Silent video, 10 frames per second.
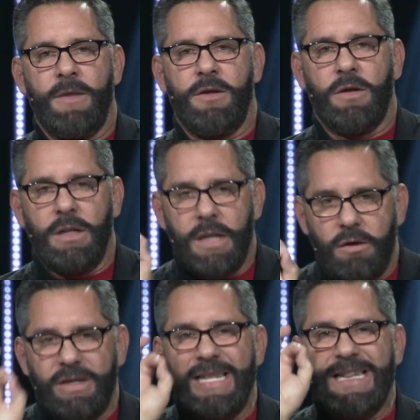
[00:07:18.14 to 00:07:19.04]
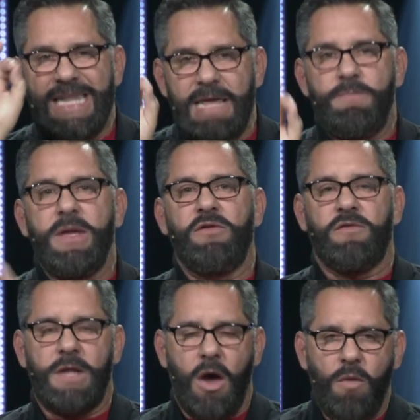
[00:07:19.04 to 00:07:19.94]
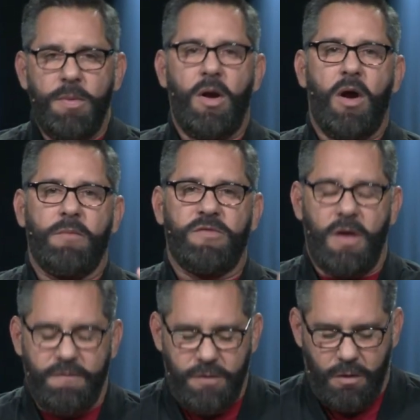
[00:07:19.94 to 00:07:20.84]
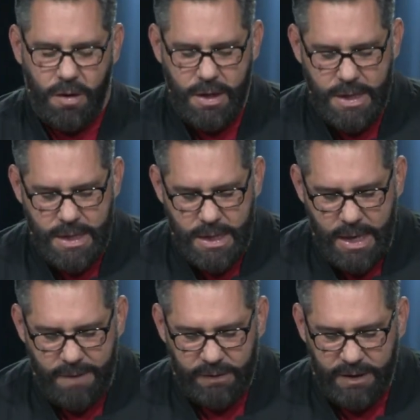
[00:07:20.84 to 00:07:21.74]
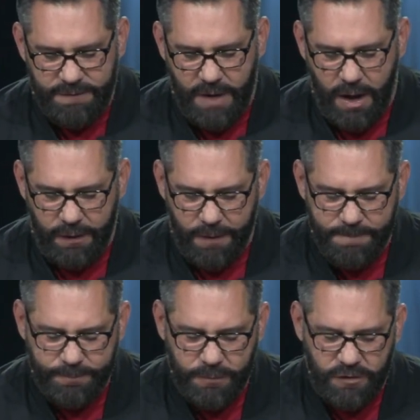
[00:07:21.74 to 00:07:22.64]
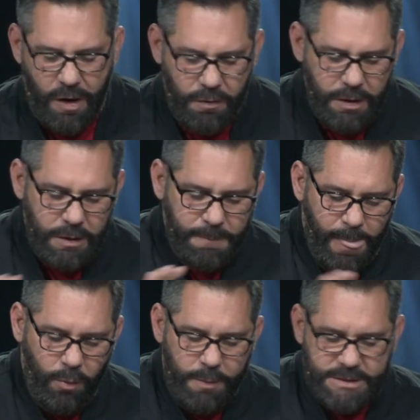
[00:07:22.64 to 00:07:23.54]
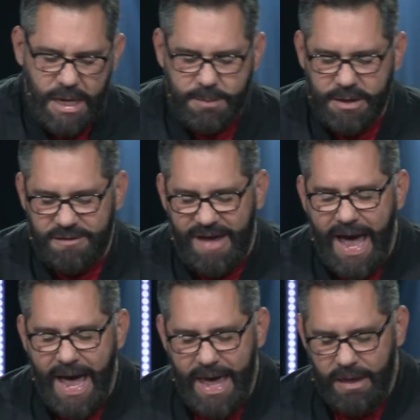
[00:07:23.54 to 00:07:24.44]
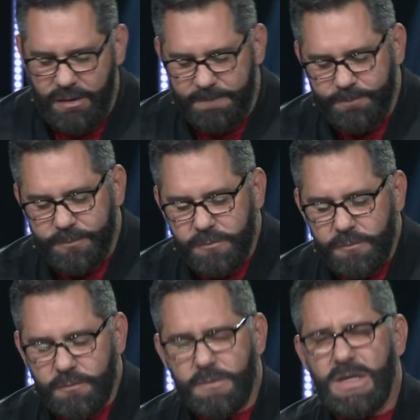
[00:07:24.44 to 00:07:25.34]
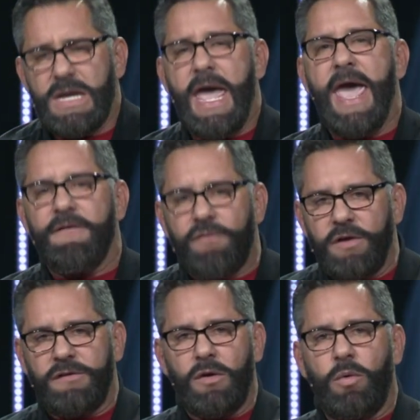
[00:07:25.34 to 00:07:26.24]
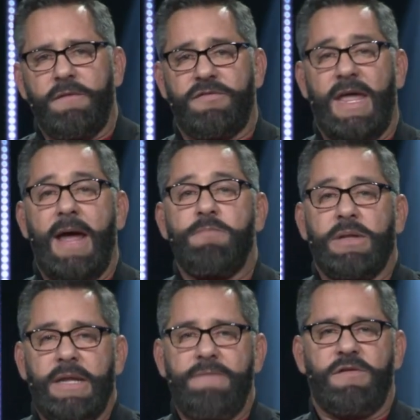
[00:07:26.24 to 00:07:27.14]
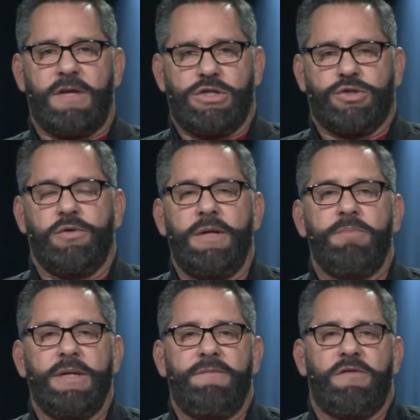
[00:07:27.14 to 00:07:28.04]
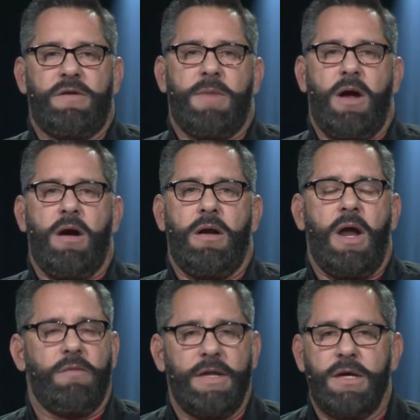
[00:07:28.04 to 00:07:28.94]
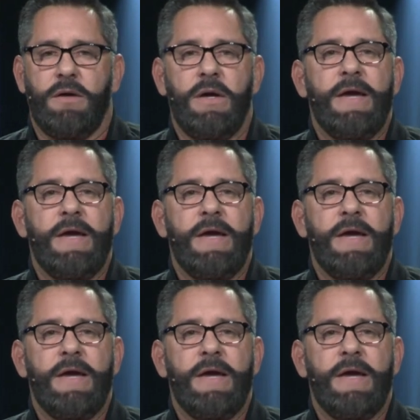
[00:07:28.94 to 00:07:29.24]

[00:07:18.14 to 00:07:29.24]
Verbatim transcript: You're literally leaping to the open arms of your Heavenly Father. So, when we talk about the tithe, every single one of us, and I believe this, I truly believe this in my heart, I really do.